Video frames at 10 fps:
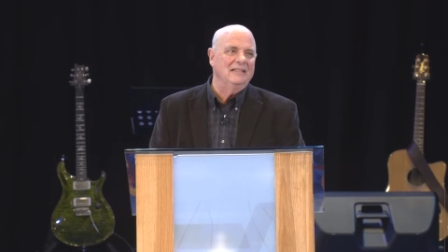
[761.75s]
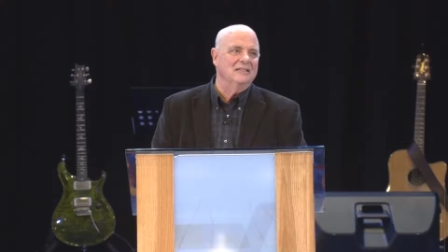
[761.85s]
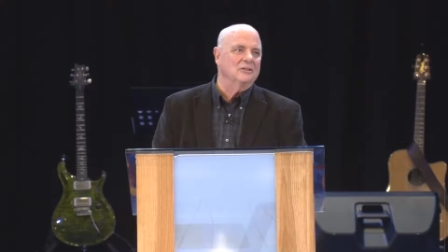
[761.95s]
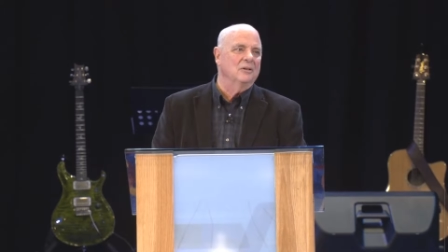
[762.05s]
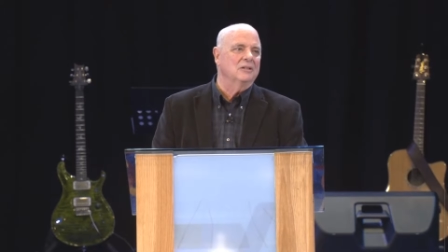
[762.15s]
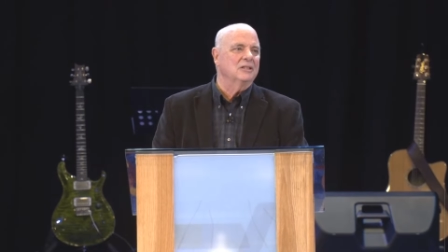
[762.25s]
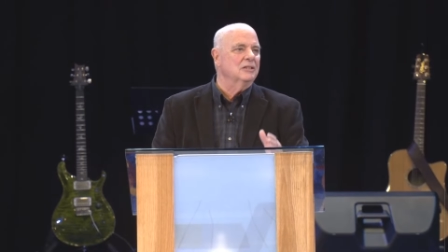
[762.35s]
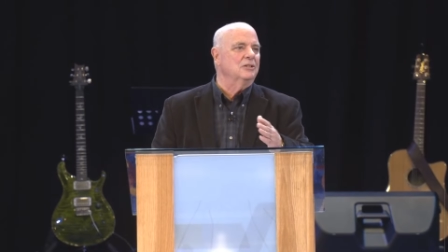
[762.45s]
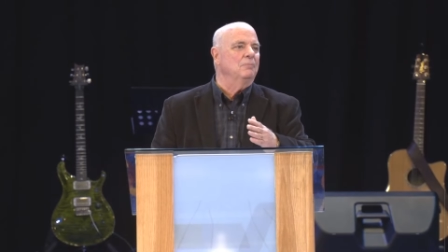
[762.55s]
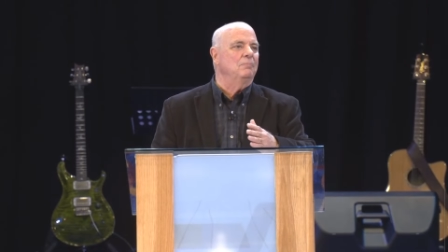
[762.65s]
So
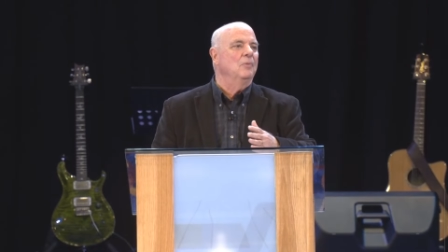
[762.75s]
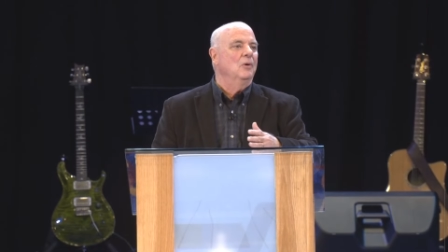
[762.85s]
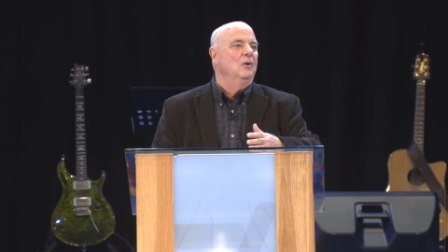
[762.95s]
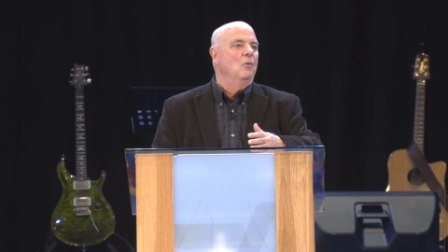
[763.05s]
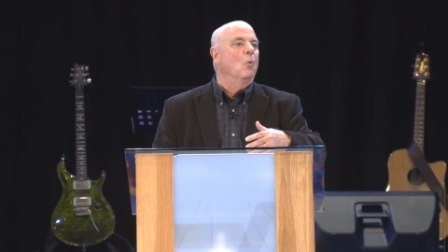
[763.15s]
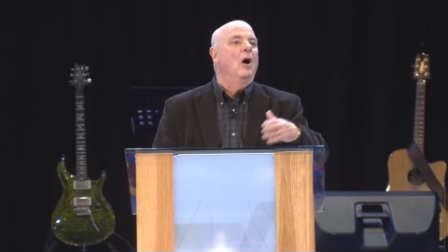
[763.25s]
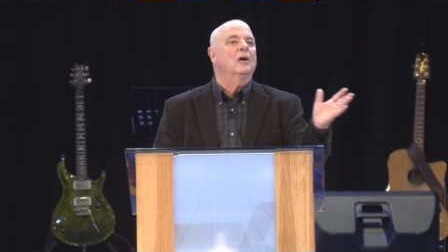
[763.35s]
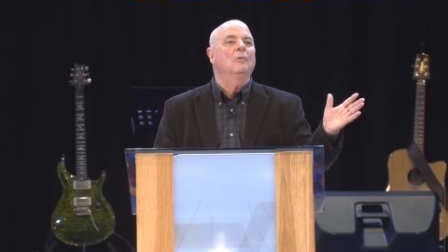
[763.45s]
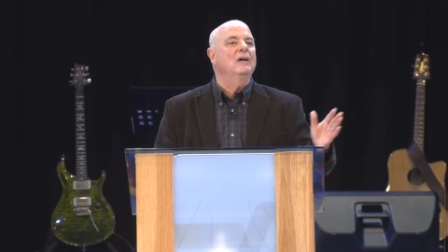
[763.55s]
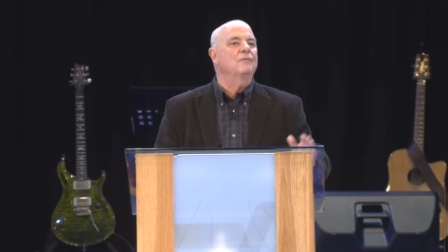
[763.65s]
to
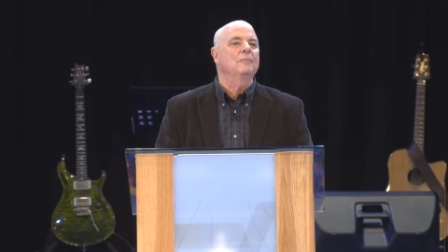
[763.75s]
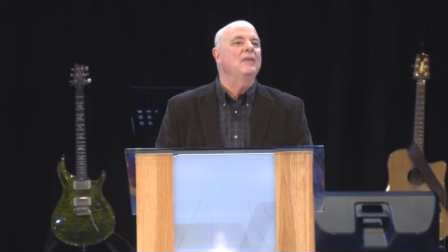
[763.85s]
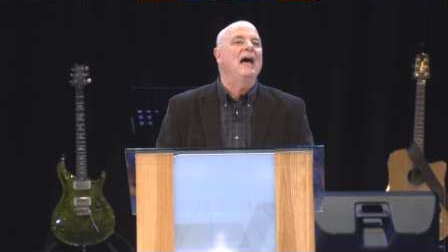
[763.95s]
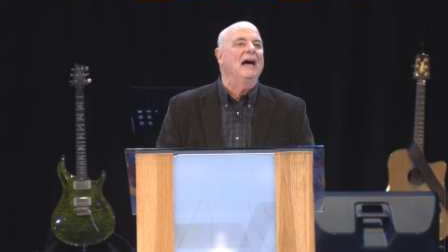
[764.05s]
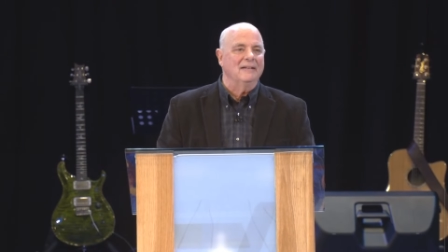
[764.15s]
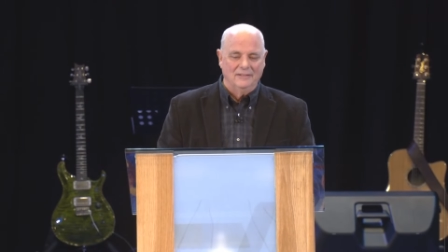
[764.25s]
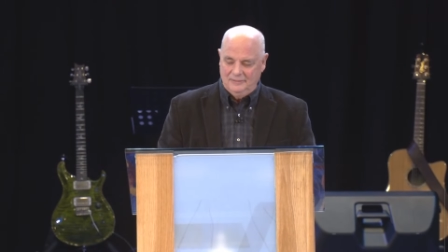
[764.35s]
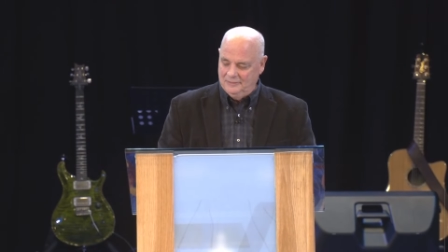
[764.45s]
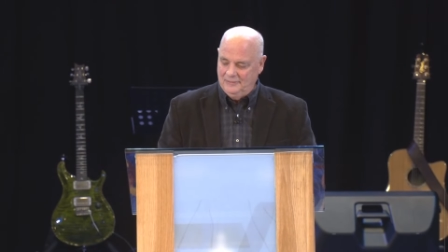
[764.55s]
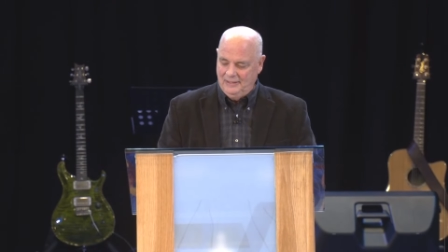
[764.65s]
walk away from that
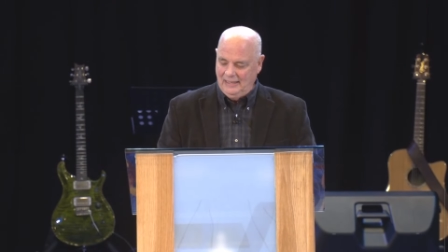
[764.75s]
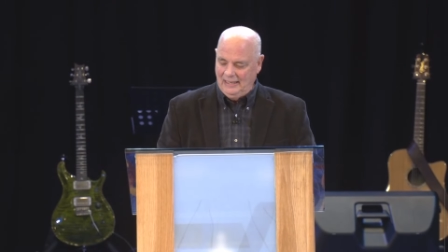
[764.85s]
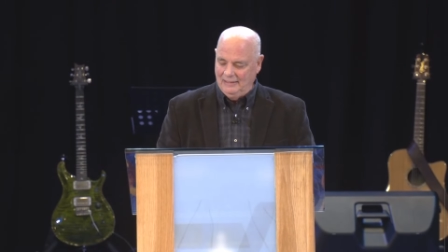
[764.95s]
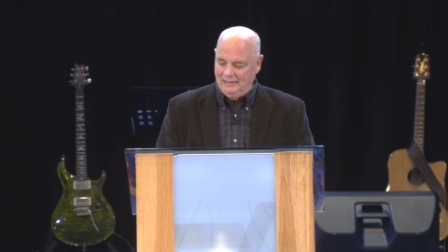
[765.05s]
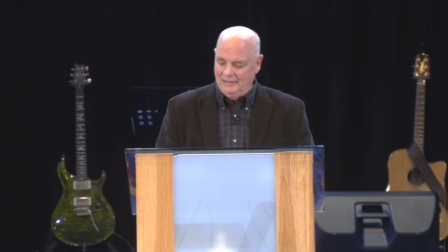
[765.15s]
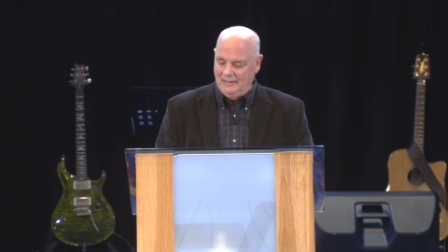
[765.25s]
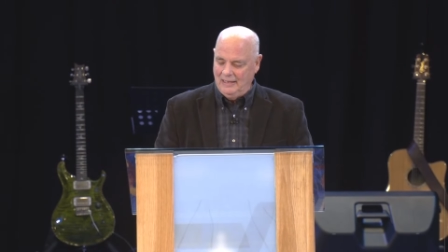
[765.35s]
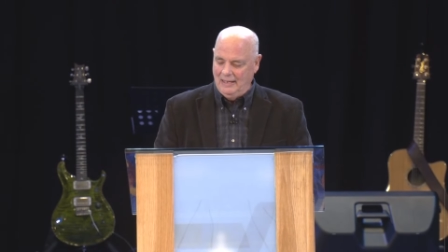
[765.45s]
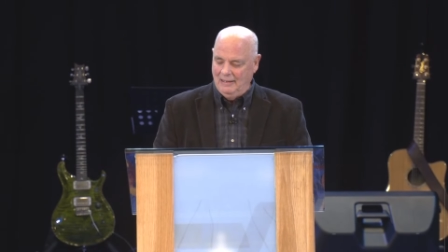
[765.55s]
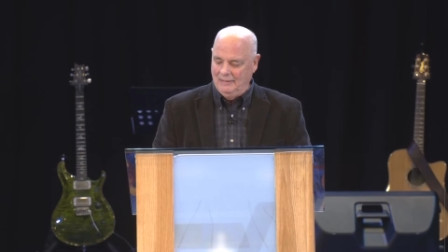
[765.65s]
in,
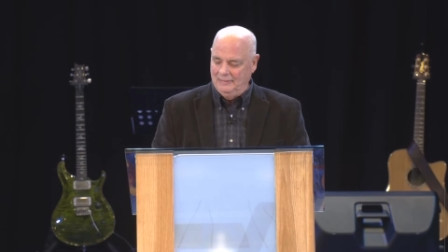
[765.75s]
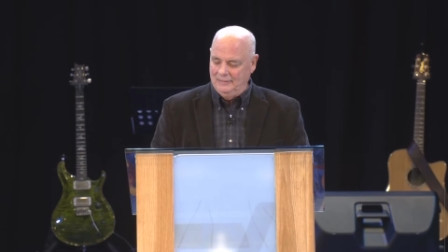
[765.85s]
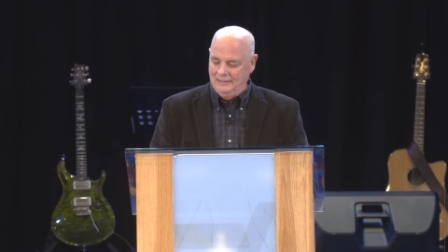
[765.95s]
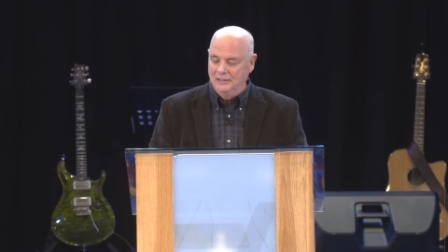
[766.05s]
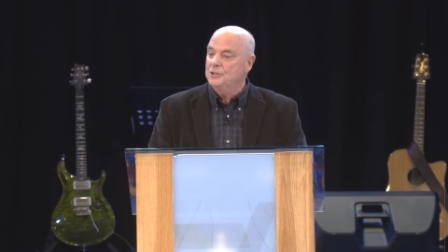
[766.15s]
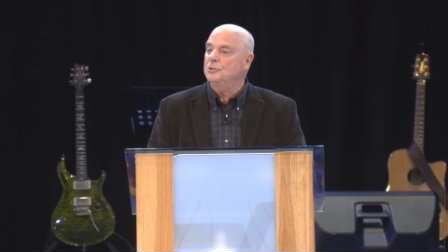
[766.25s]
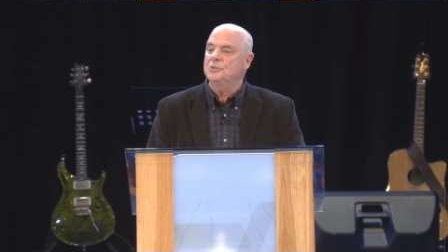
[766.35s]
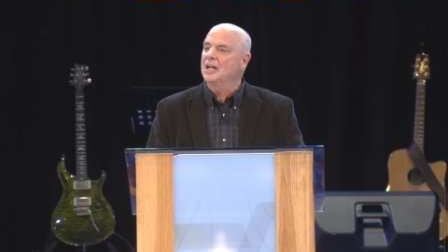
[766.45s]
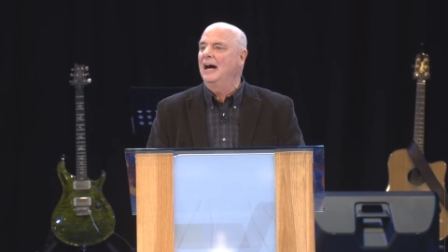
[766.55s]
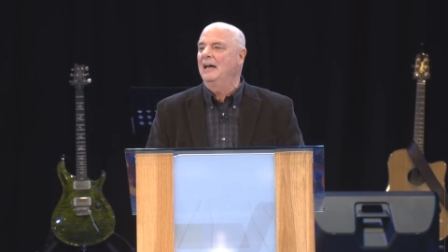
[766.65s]
uh, in due
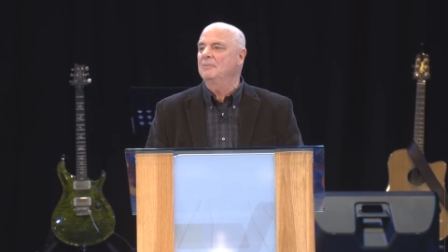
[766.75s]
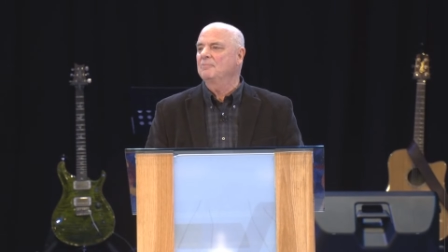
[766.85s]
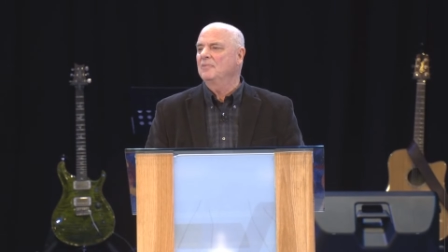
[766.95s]
time.